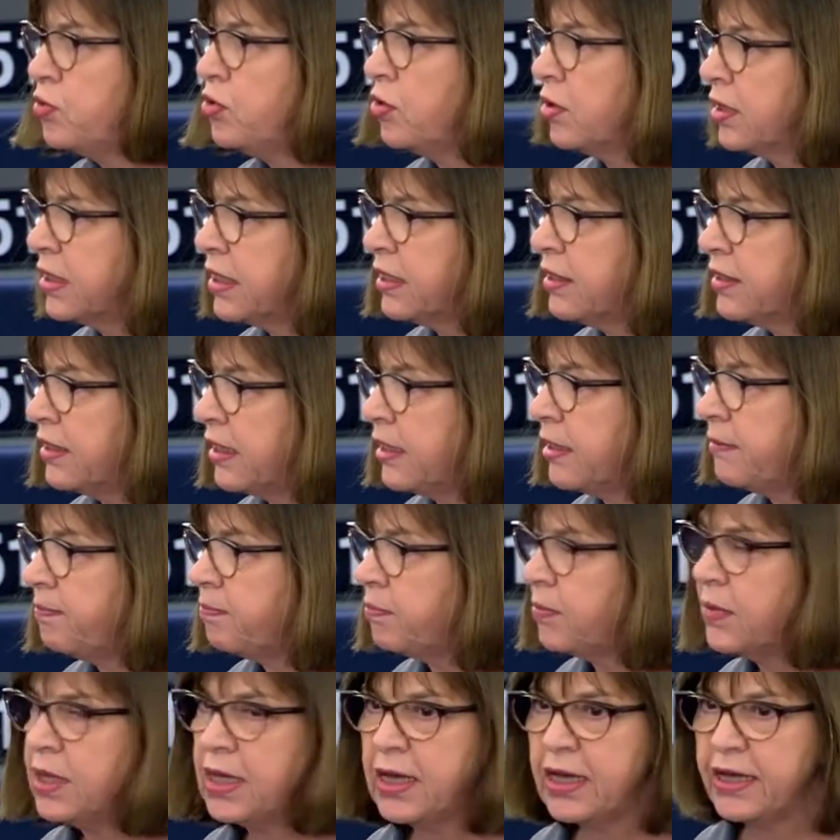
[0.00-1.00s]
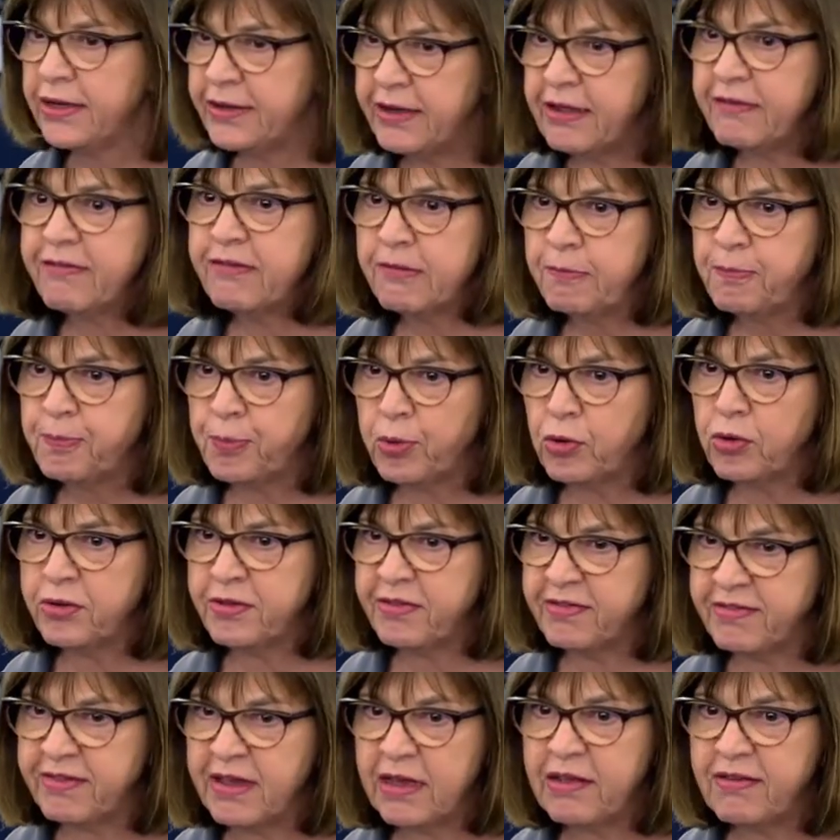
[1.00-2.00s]
And Russia
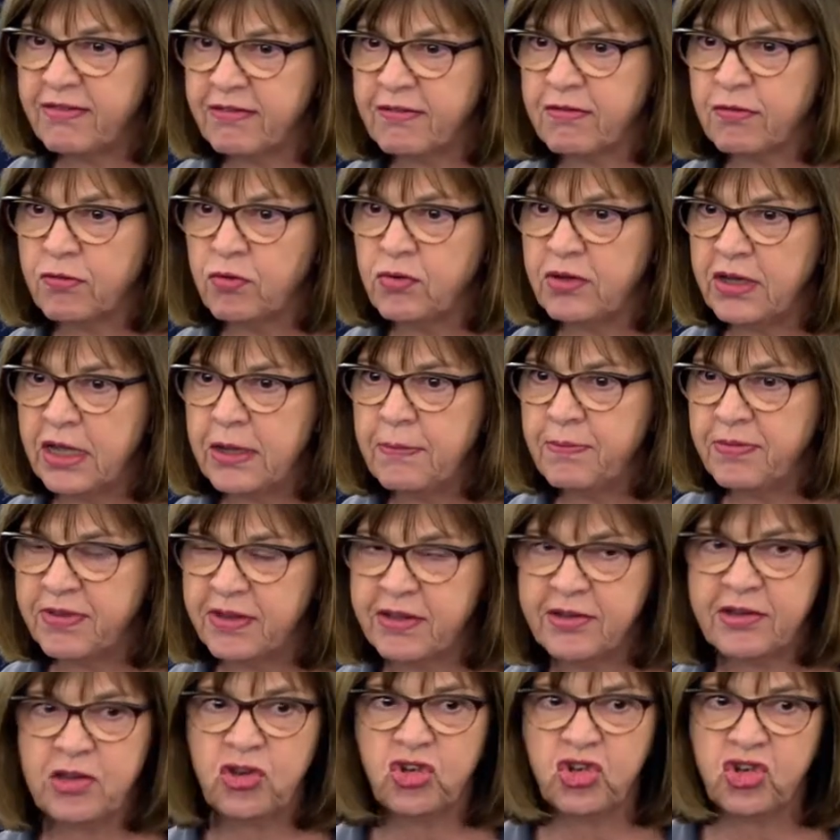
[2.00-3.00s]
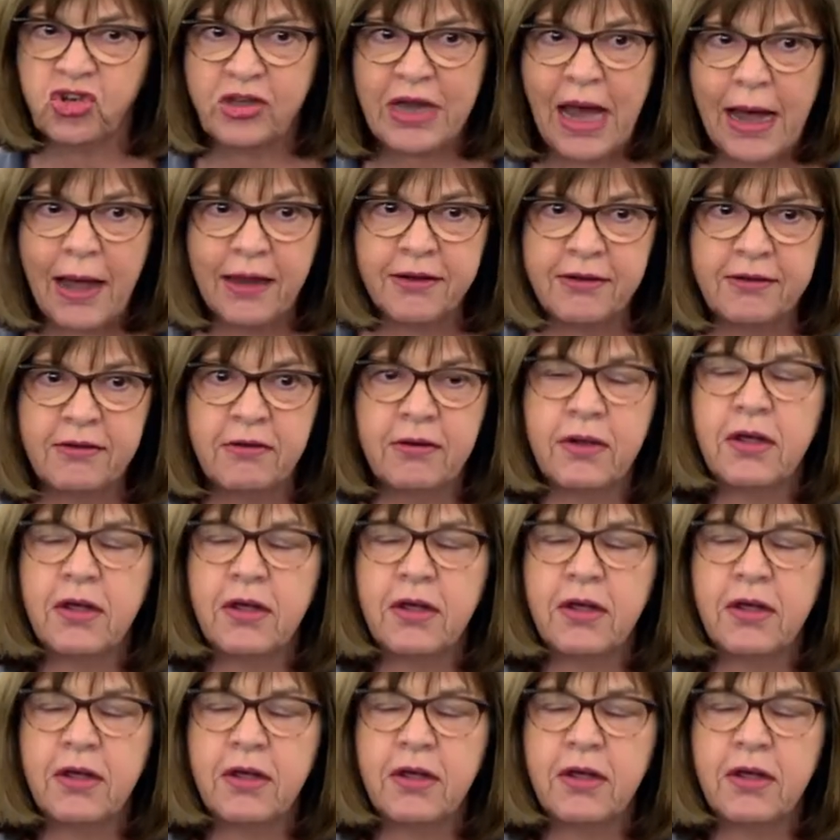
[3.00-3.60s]
has spared no effort.